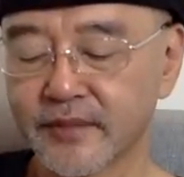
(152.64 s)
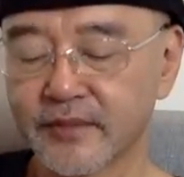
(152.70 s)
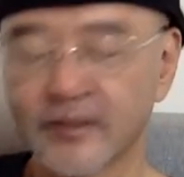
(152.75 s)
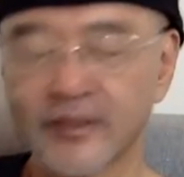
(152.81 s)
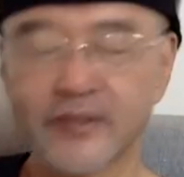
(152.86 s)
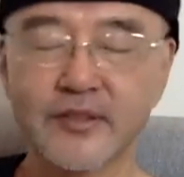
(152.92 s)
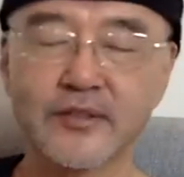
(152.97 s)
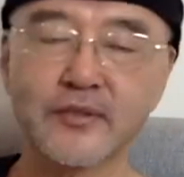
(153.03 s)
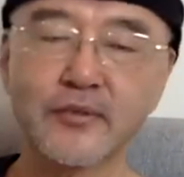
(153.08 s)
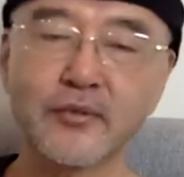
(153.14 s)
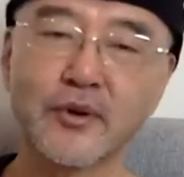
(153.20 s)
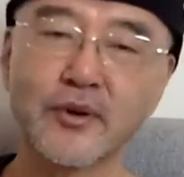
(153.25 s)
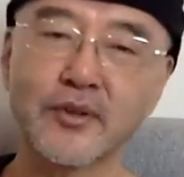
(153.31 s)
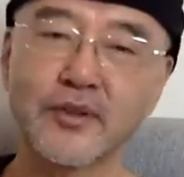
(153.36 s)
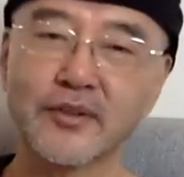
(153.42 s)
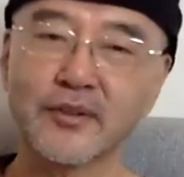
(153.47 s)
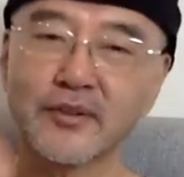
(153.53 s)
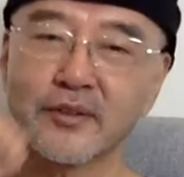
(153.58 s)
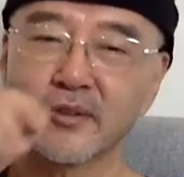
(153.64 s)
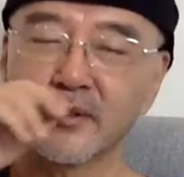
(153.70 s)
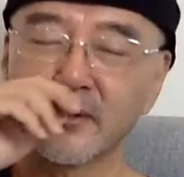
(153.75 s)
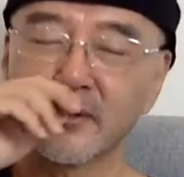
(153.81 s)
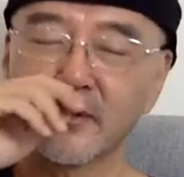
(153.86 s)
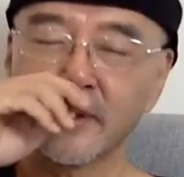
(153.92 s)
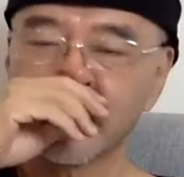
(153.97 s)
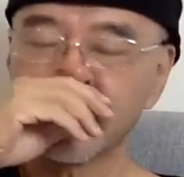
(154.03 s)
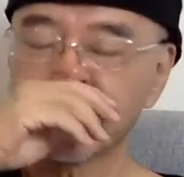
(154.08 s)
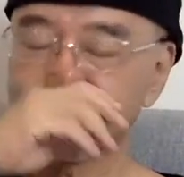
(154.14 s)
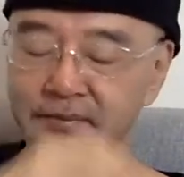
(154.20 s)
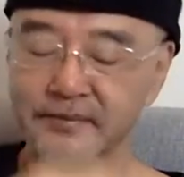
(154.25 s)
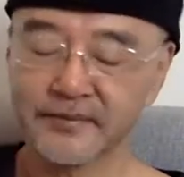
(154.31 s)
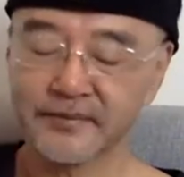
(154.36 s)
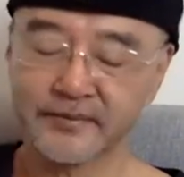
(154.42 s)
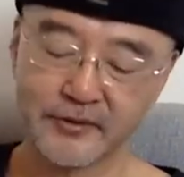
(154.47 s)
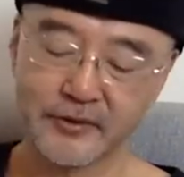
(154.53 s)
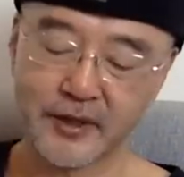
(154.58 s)
This is the word of the Lord.
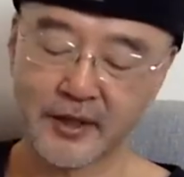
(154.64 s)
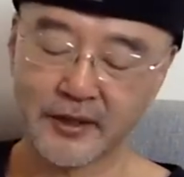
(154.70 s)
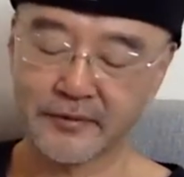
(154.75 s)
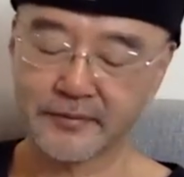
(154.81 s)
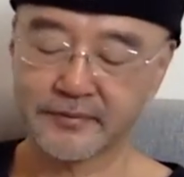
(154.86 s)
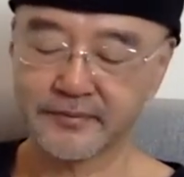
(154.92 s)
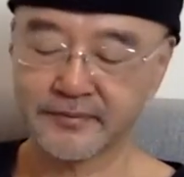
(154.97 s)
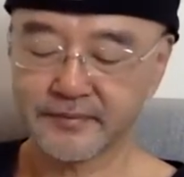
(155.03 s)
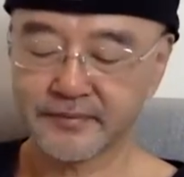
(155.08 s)
Wow.